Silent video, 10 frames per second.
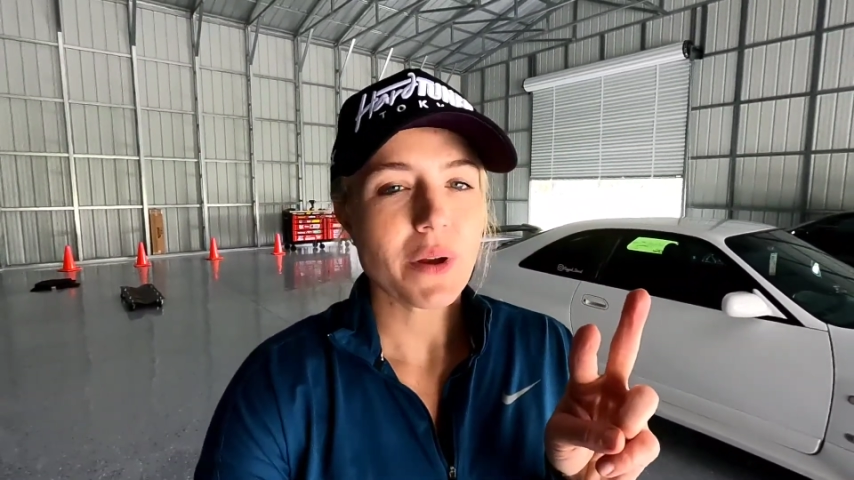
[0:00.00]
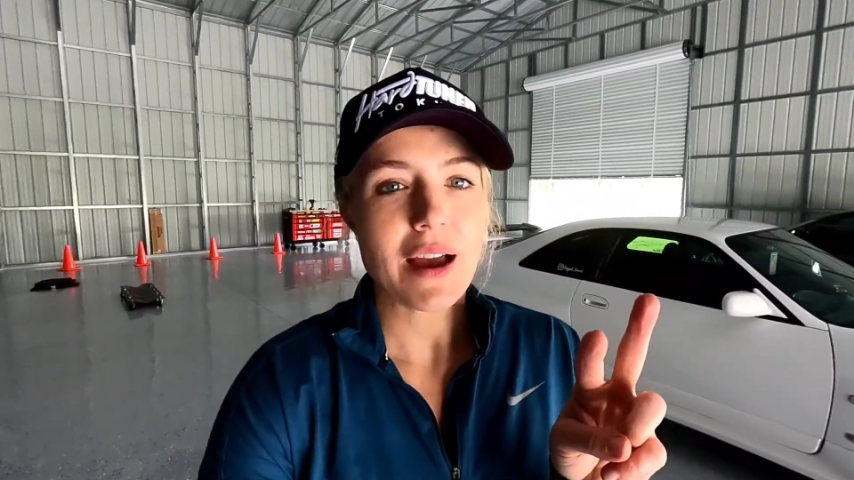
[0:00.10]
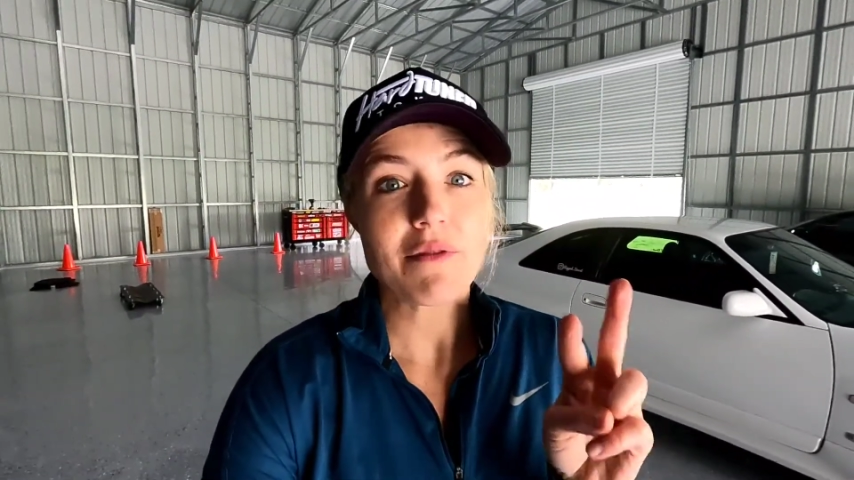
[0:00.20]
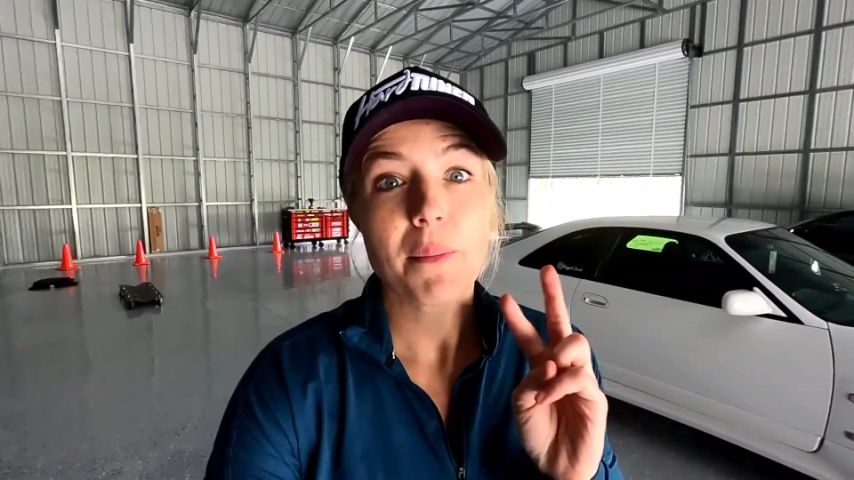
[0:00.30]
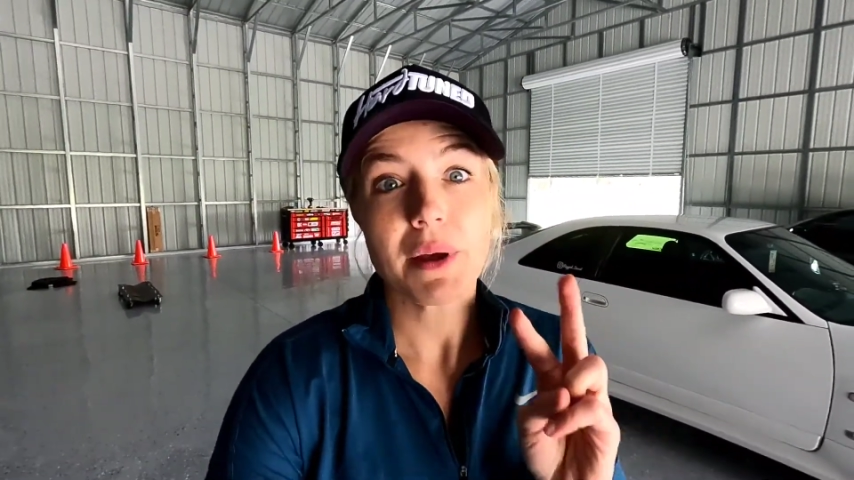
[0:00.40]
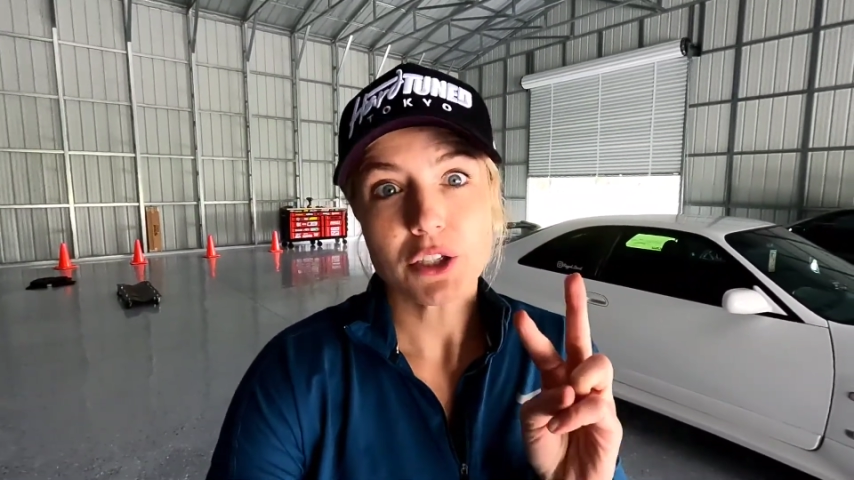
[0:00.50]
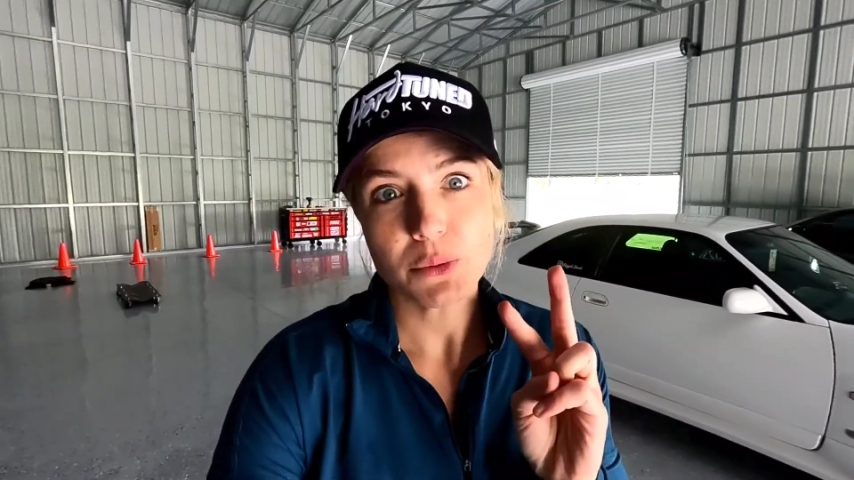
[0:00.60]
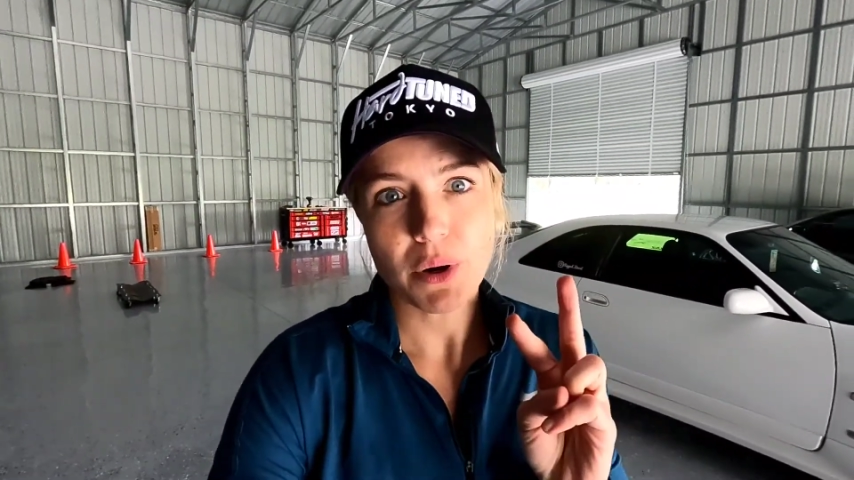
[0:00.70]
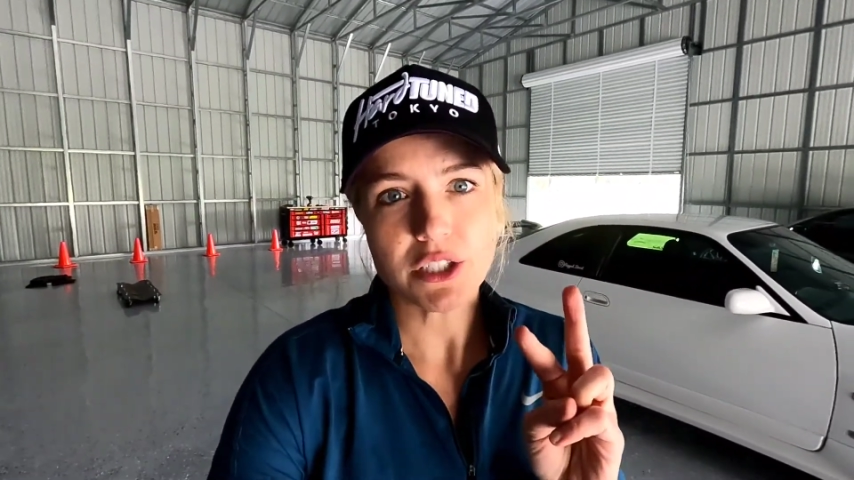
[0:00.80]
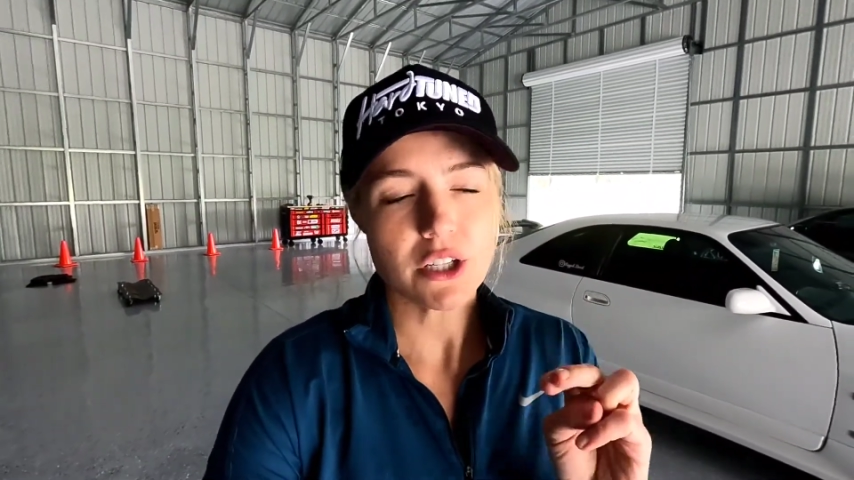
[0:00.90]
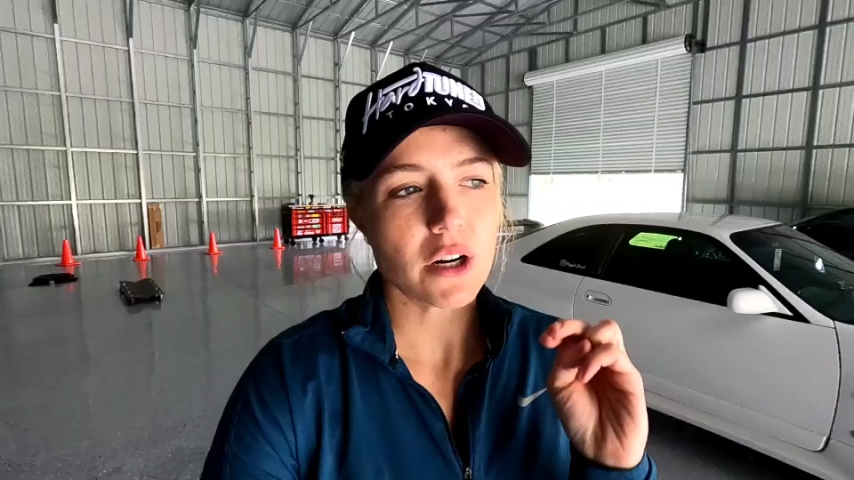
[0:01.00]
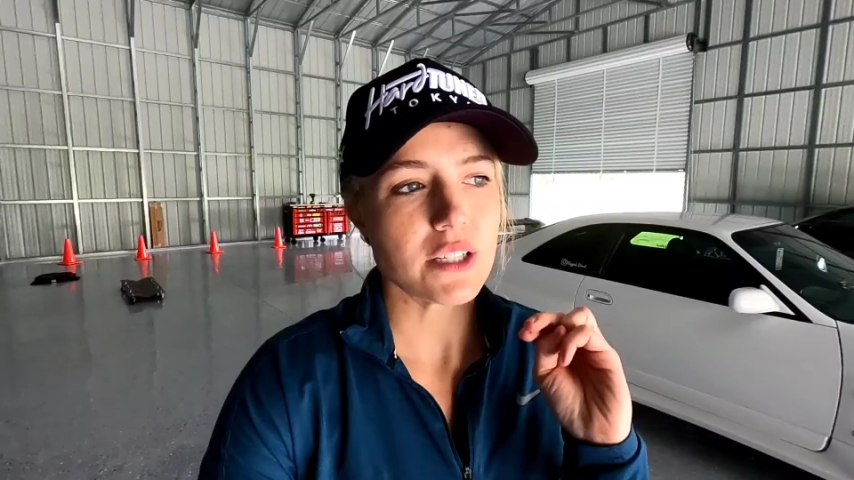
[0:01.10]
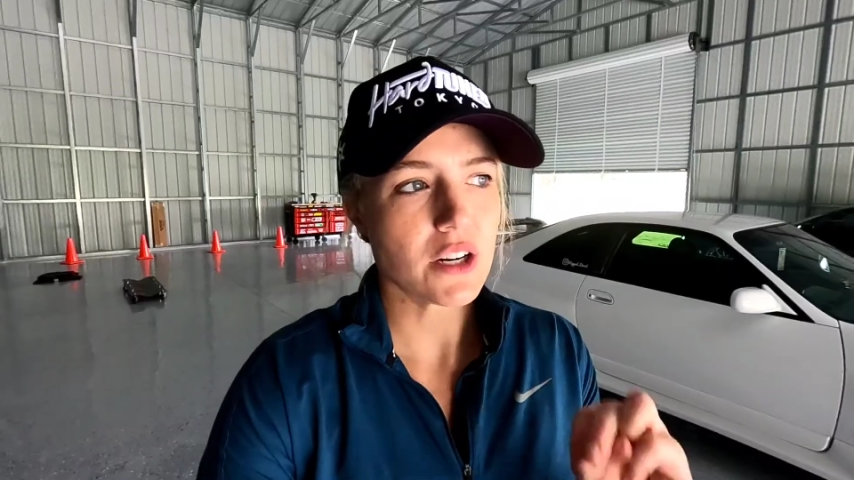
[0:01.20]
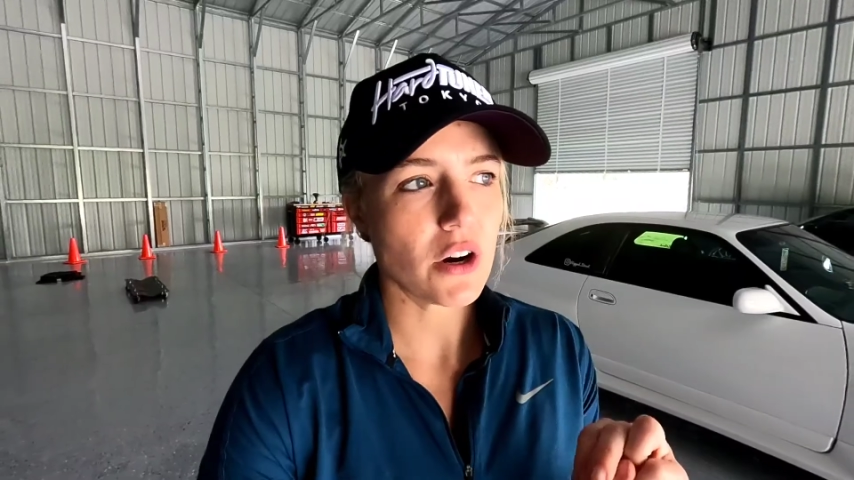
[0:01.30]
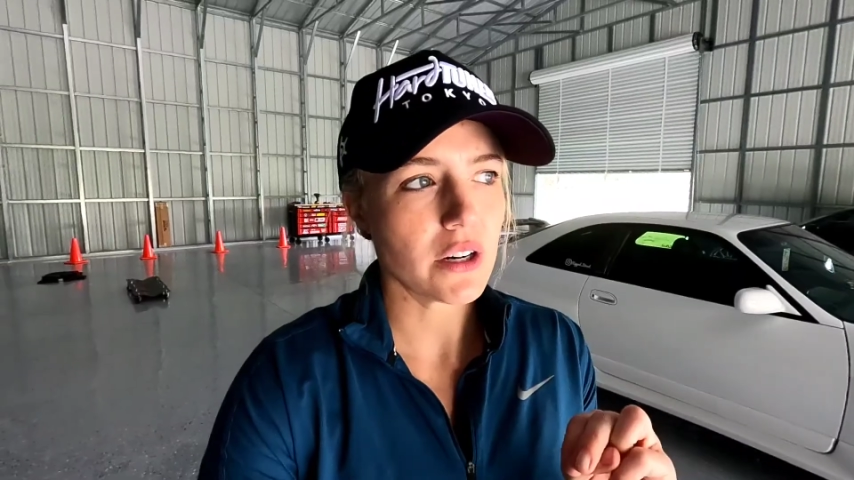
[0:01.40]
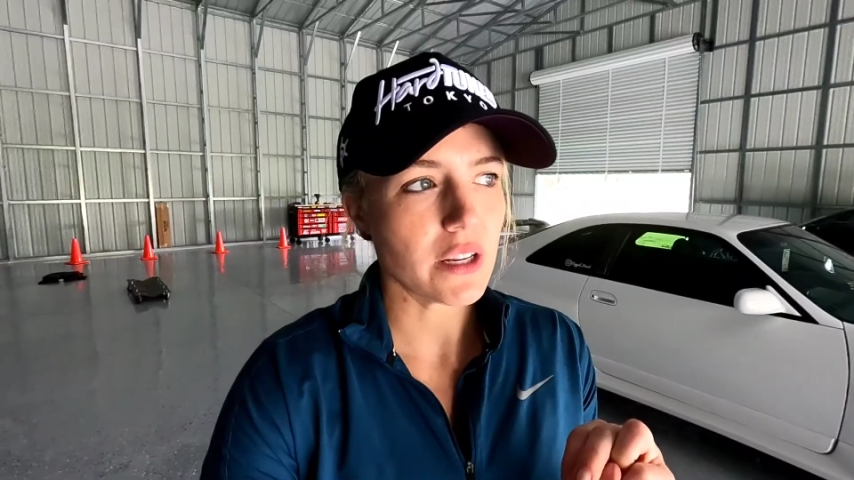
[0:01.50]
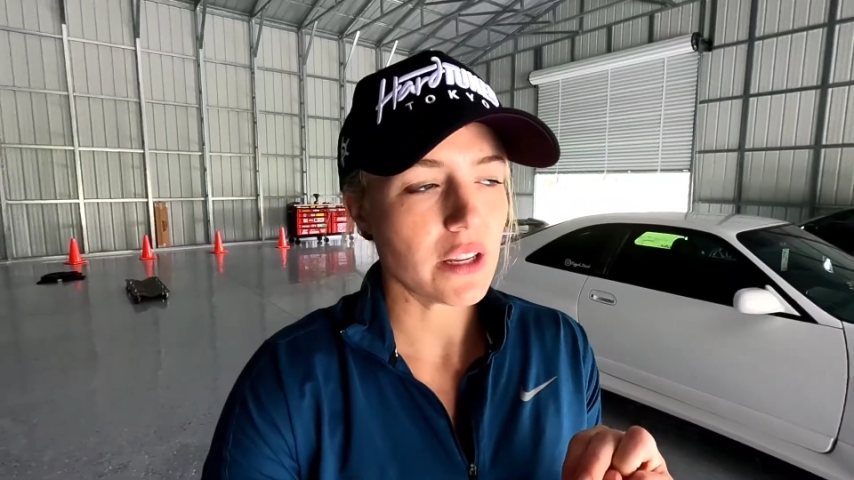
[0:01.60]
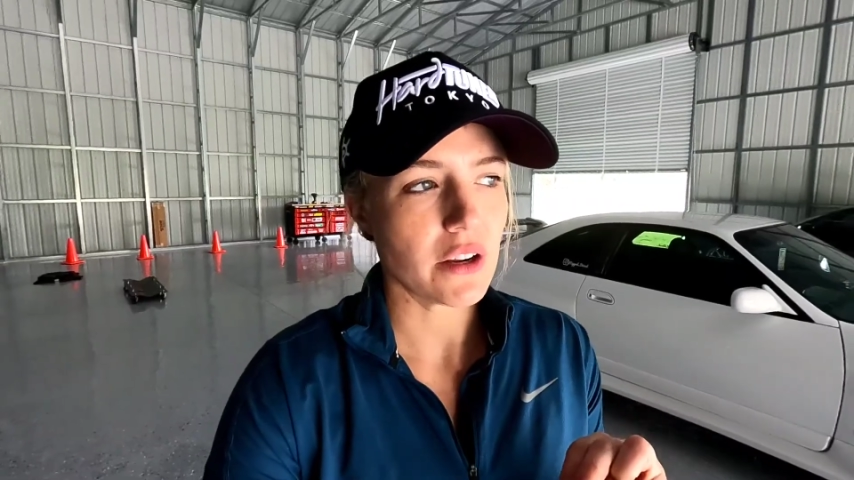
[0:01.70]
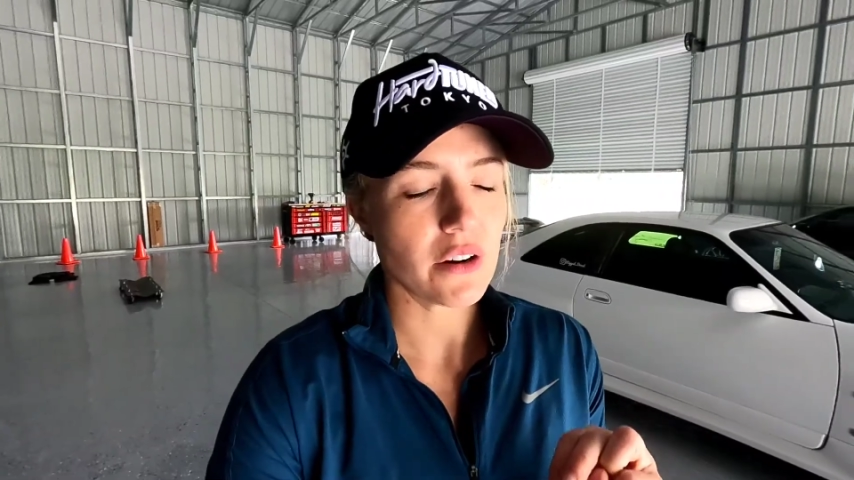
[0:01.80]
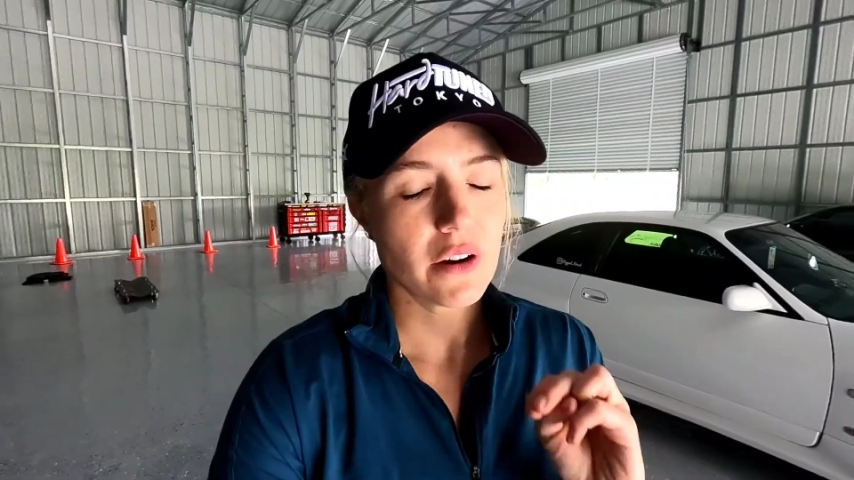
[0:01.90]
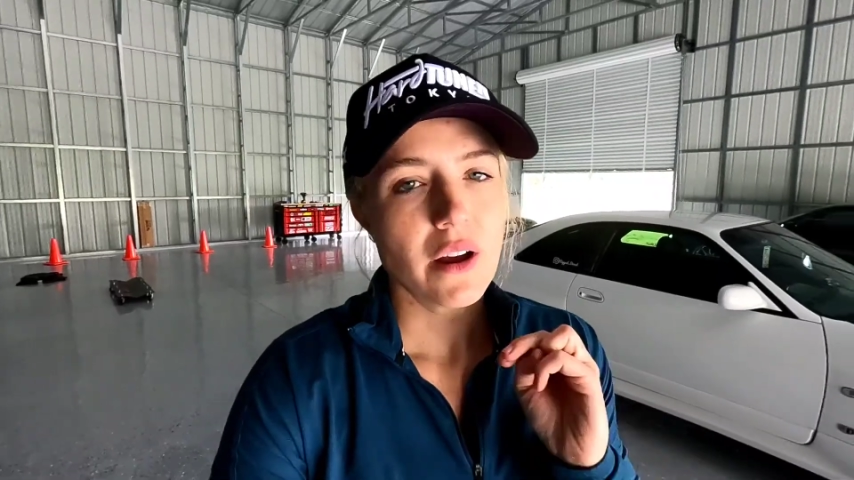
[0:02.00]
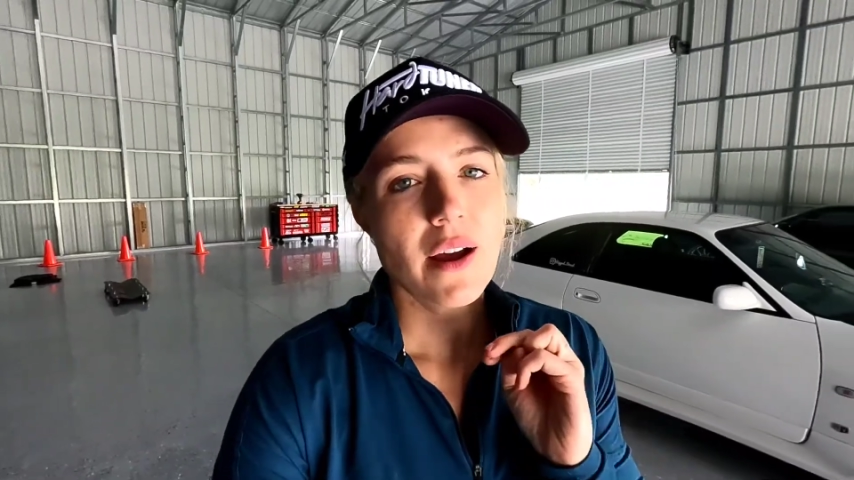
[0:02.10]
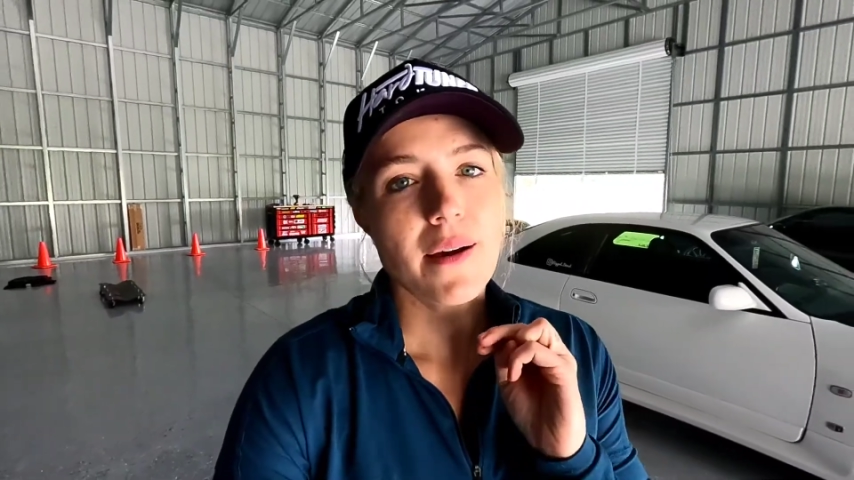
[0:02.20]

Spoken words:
We have major project cars that aren't in here.